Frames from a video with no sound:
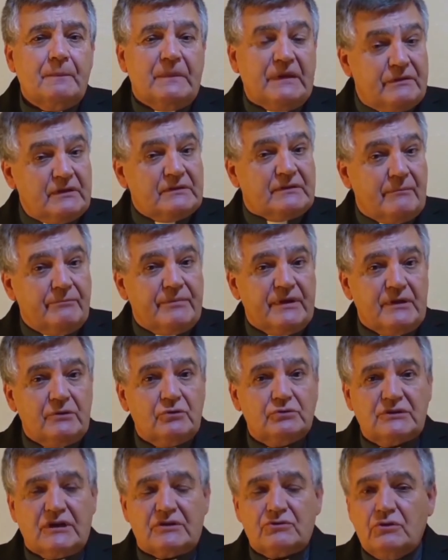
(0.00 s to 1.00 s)
report
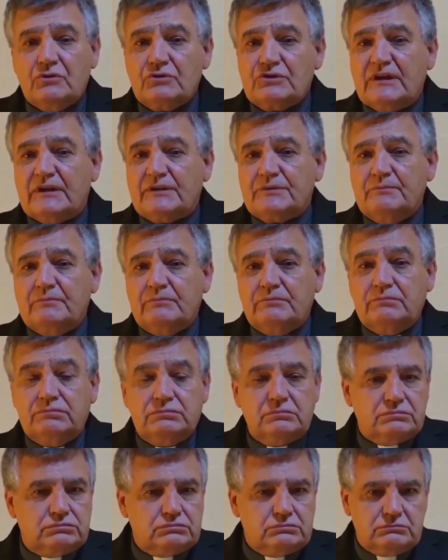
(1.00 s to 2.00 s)
also says
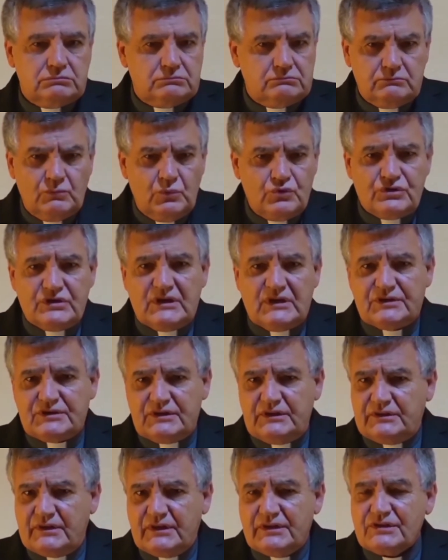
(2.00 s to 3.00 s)

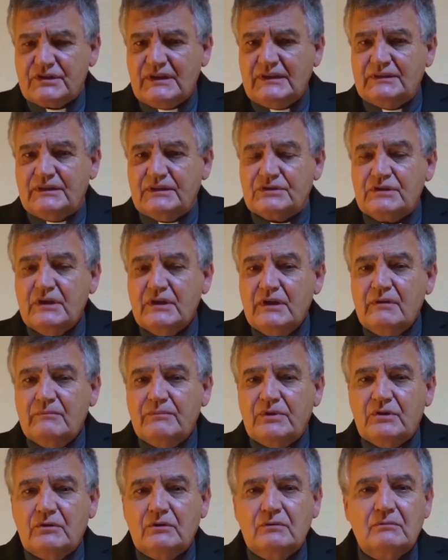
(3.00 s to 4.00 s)
other things,
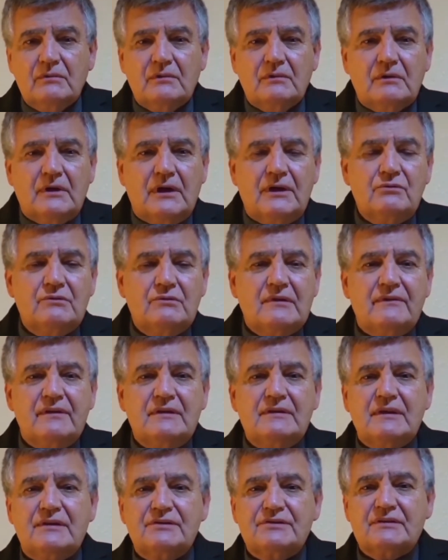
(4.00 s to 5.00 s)
many of them
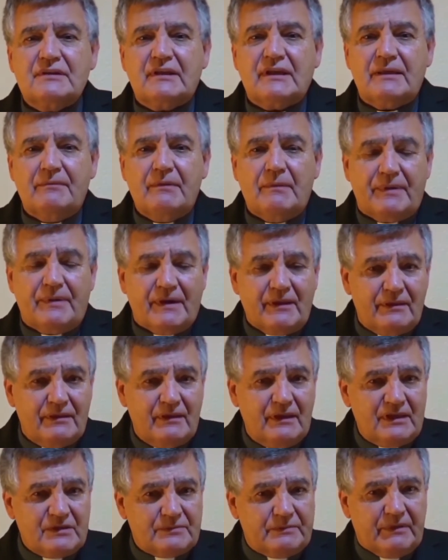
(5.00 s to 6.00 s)
interesting, but there
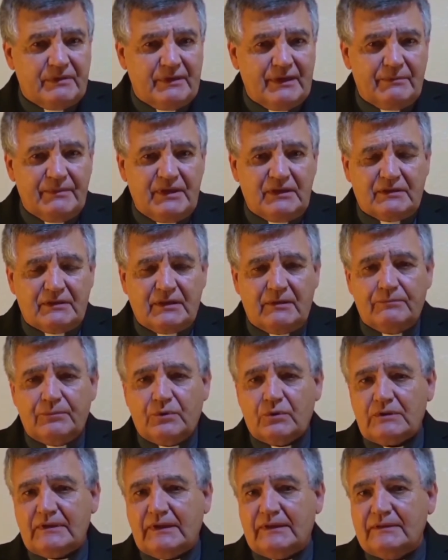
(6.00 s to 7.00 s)
is one that
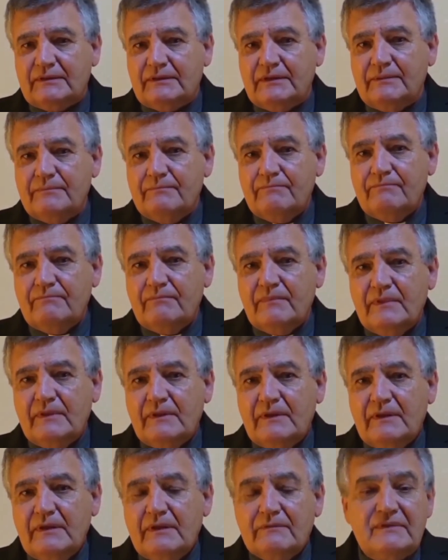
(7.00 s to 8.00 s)
seems especially
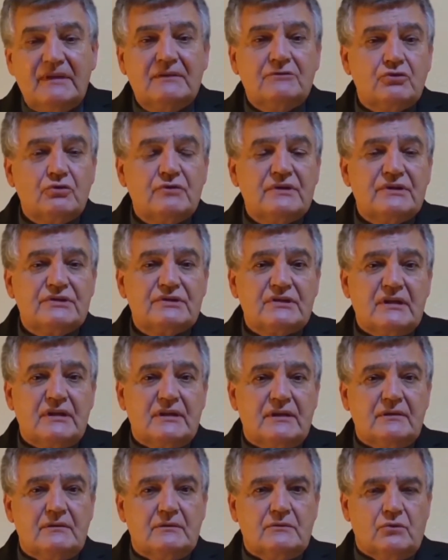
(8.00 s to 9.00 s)
important to me.
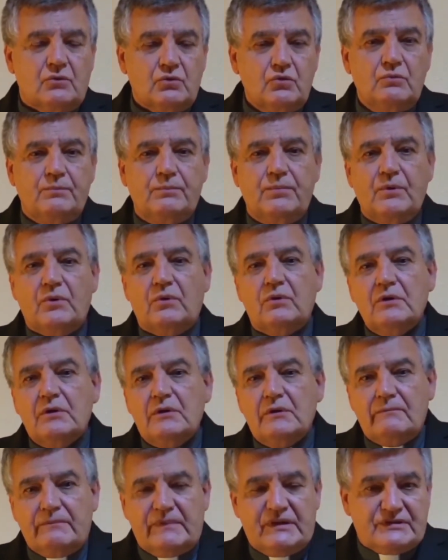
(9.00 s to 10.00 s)
Within
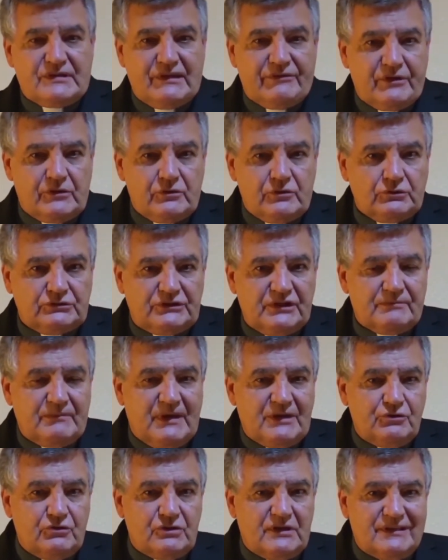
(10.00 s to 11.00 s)
that group
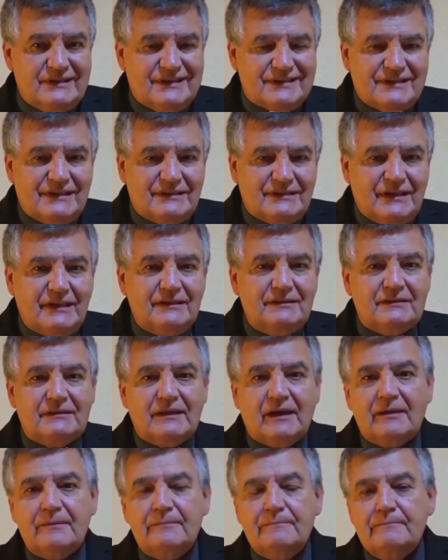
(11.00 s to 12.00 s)
of priests
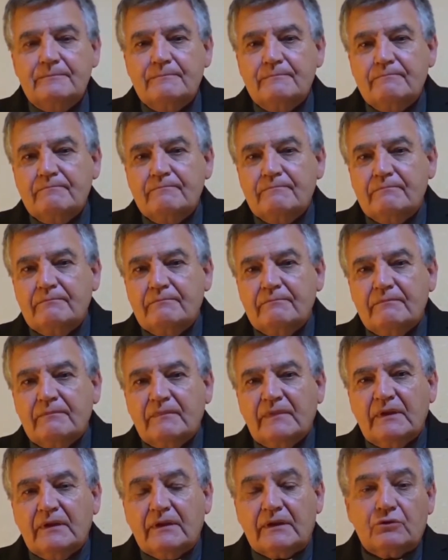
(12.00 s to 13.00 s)
over
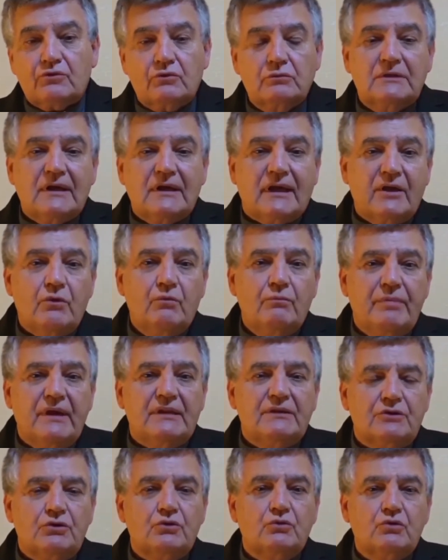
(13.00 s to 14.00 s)
70, it turns
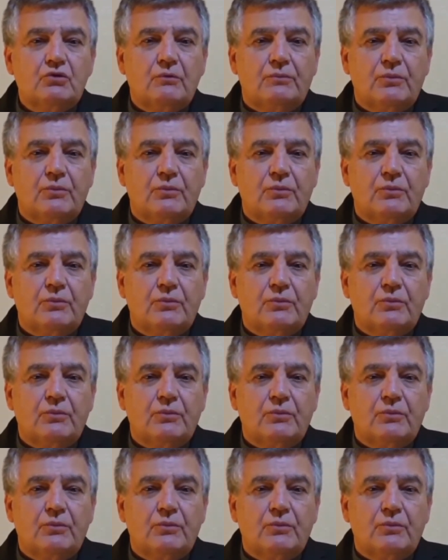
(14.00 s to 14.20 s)
out that